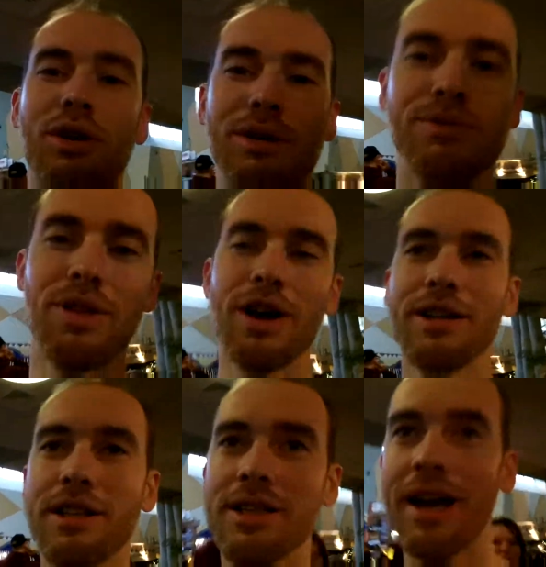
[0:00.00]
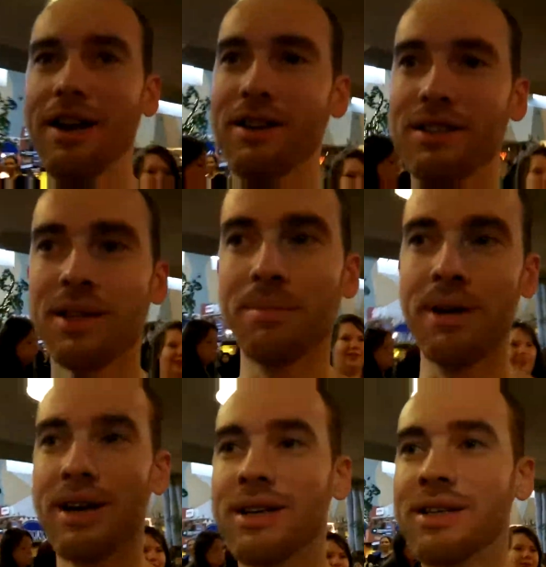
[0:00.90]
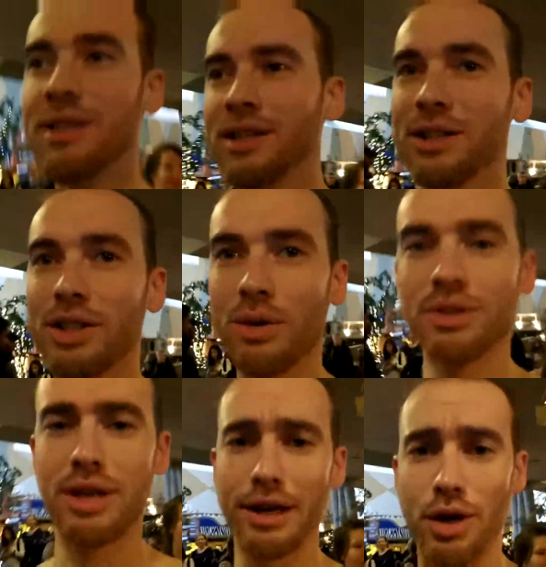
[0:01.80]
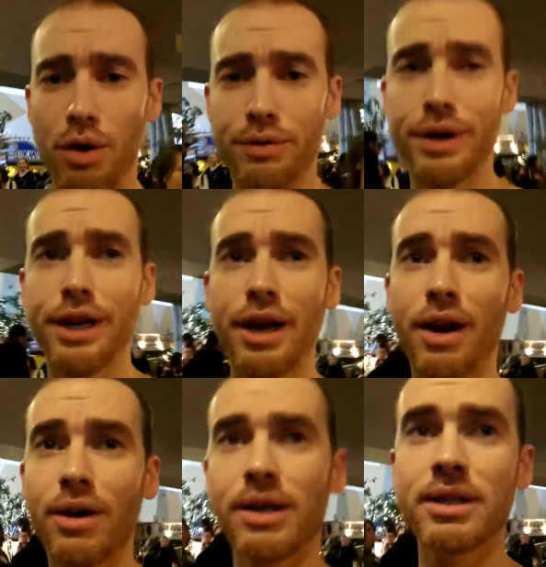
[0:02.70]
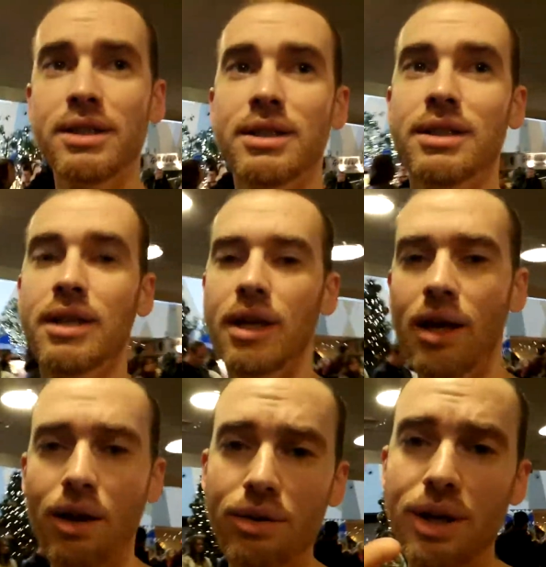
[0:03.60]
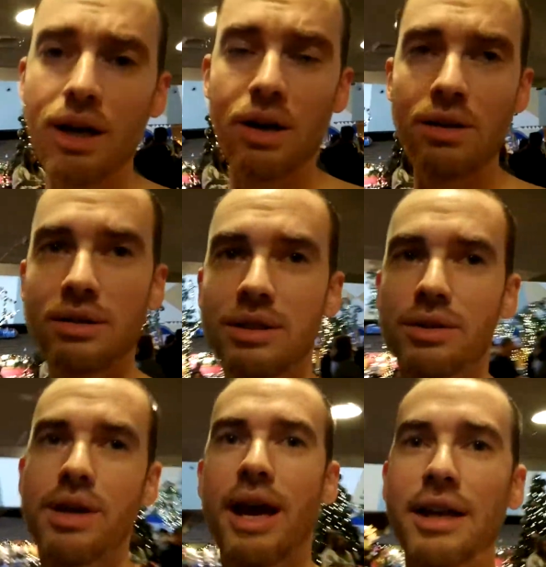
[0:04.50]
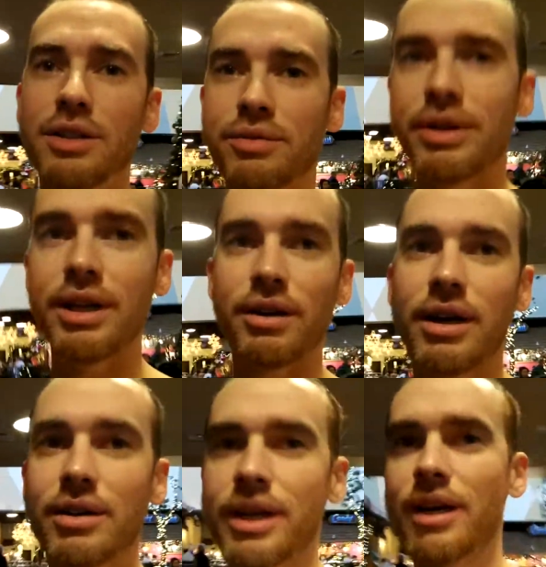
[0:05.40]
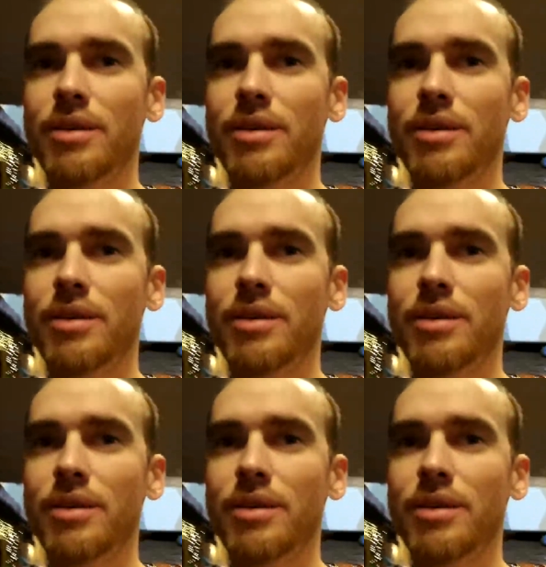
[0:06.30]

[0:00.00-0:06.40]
So I was vlogging the tiger, and some uh, dude was like, "No video." Oh no. It's okay. I took video. I don't care.